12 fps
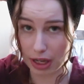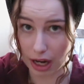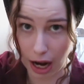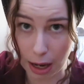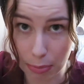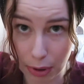and
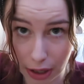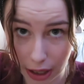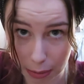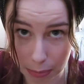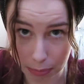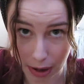I put
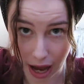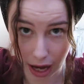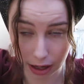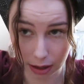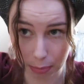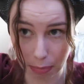it
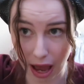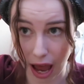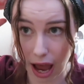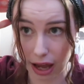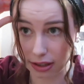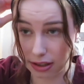back
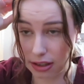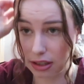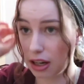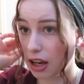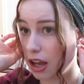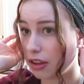past
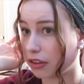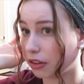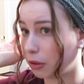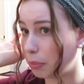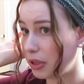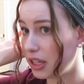the
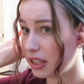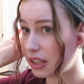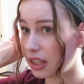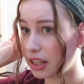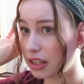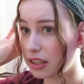little
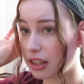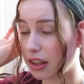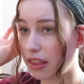pieces.